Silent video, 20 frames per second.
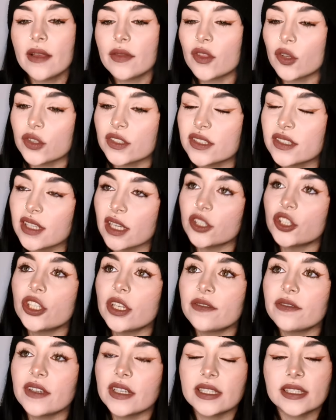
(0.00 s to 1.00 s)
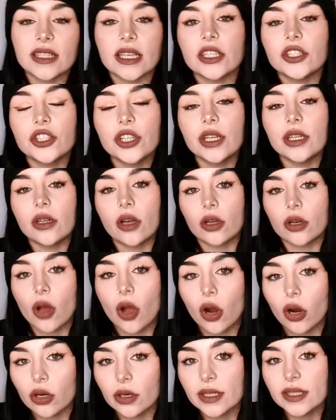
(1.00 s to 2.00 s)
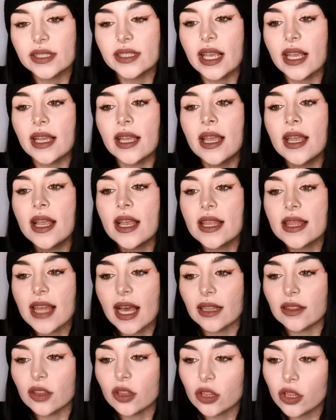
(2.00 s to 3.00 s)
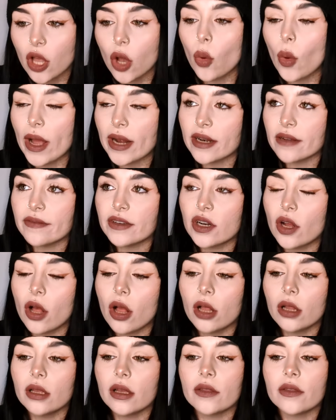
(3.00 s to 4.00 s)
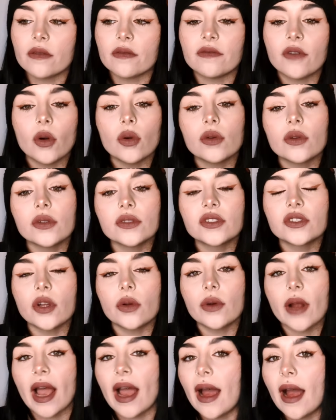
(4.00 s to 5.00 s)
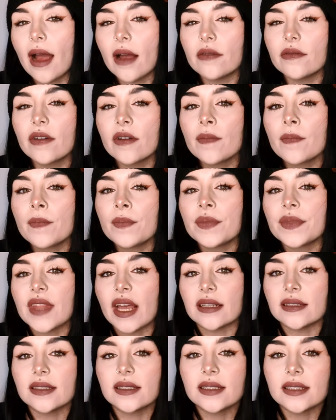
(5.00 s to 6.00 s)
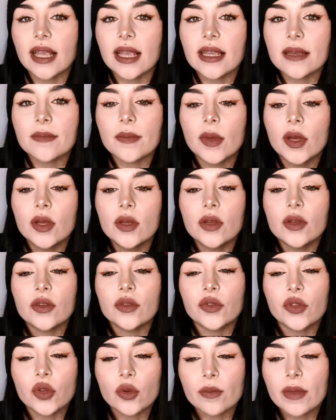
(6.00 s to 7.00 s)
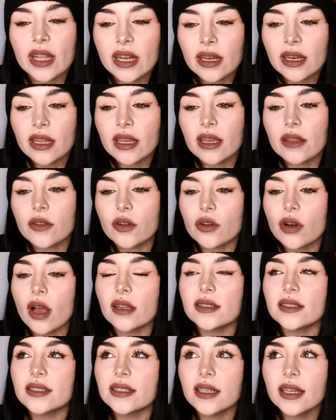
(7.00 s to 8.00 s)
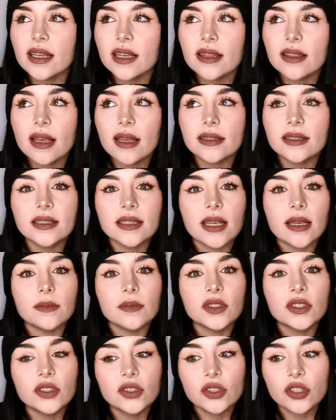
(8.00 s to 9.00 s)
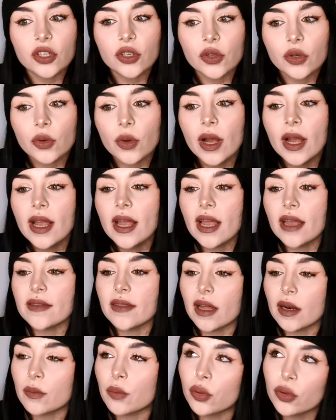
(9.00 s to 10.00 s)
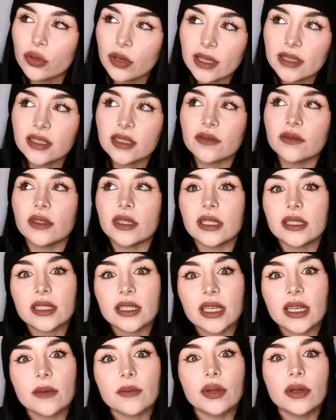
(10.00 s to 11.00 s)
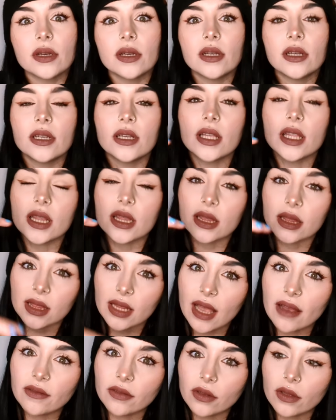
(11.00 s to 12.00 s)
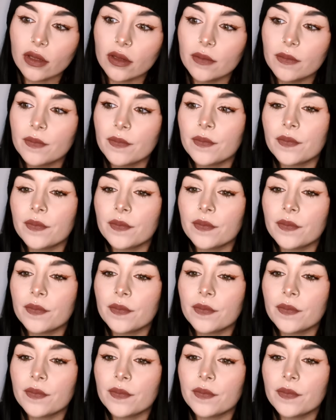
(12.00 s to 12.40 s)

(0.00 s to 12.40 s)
There's such a fixation on harnessing that low end of it all, and the vocals don't have that same humidity. They're not sitting in that same stew and that oppressively deep level.